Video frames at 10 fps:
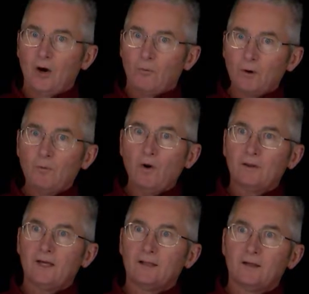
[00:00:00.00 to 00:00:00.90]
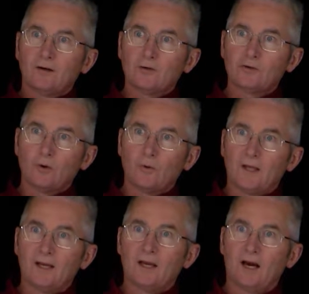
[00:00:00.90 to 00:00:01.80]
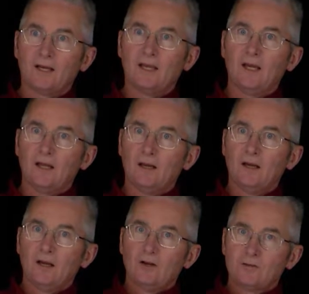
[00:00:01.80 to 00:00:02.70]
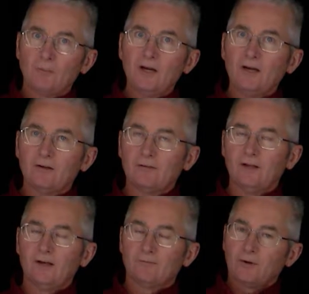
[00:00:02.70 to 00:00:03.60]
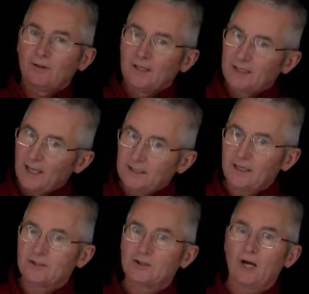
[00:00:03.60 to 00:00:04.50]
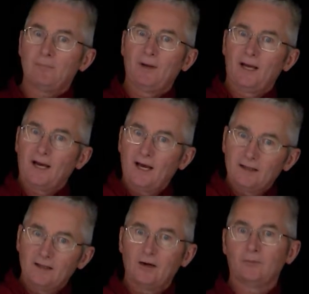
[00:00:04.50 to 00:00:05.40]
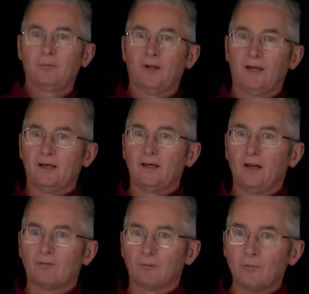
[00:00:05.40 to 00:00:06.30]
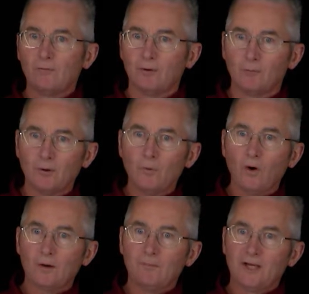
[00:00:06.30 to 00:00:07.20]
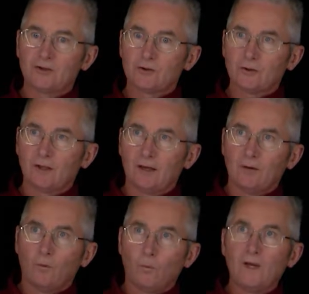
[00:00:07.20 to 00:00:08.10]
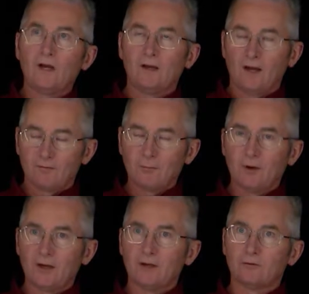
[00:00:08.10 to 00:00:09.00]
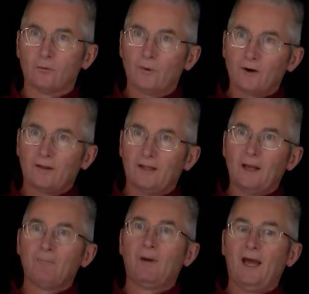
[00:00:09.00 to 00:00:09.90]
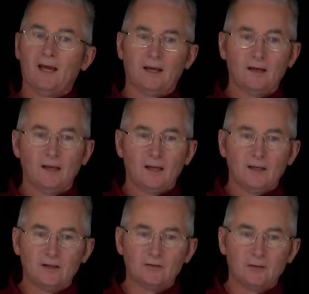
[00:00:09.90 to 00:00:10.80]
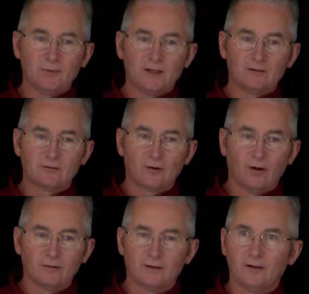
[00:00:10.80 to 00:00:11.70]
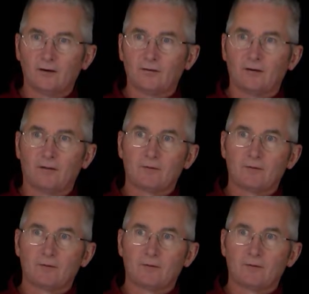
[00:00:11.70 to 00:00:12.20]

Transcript: We want that there so that, again, somebody doesn't inadvertently take that shot bag out of the airplane and remove it. We want to make sure that everybody is aware that that bag needs to be installed in the aircraft.